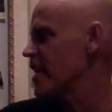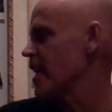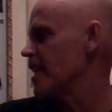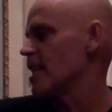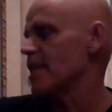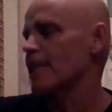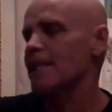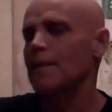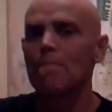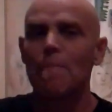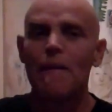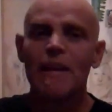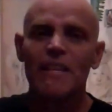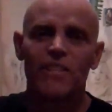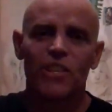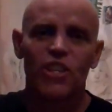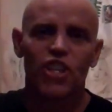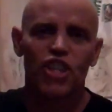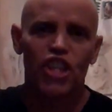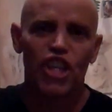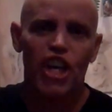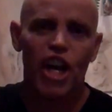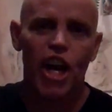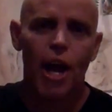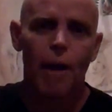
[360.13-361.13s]
send this piece of
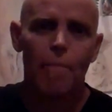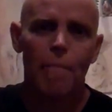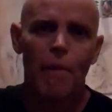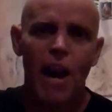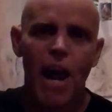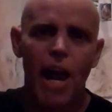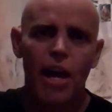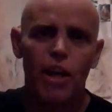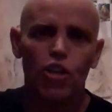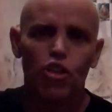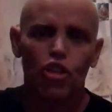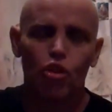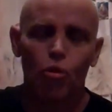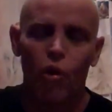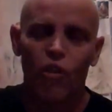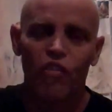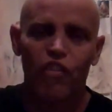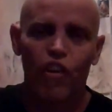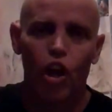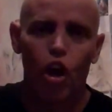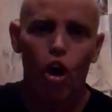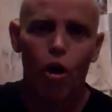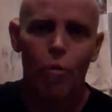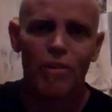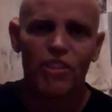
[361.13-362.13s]
shit Erin Burnett, used to work
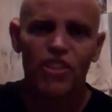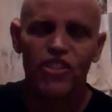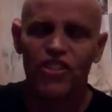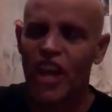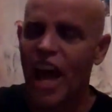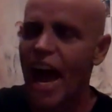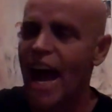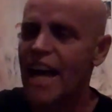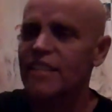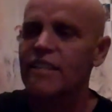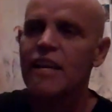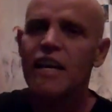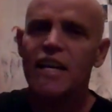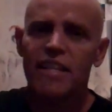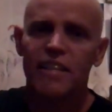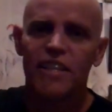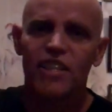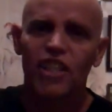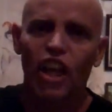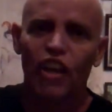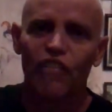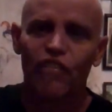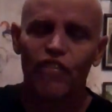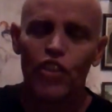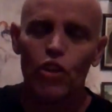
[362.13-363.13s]
for Goldman Sachs,
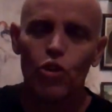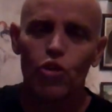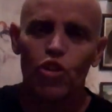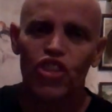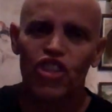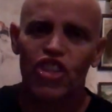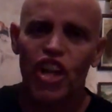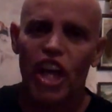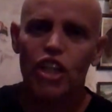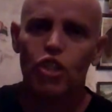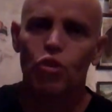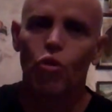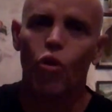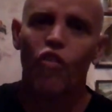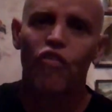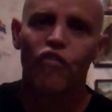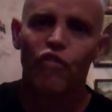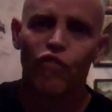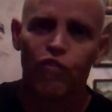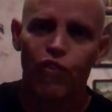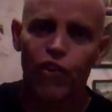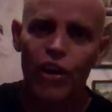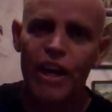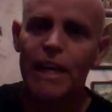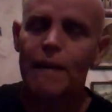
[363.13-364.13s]
this confused sexual
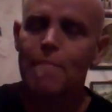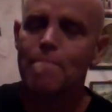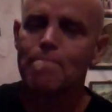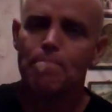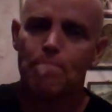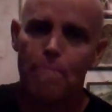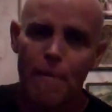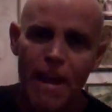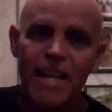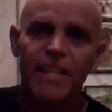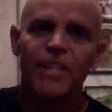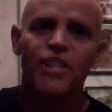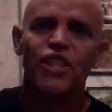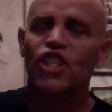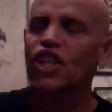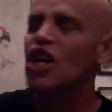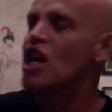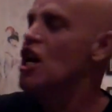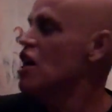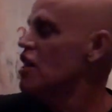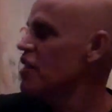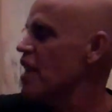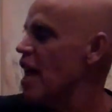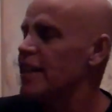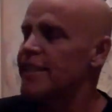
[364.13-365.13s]
freak
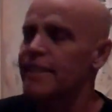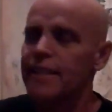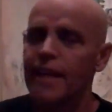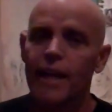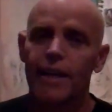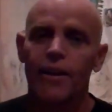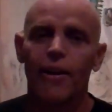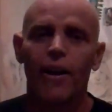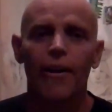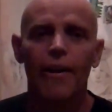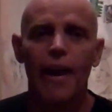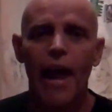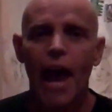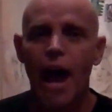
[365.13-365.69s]
bitch. They send her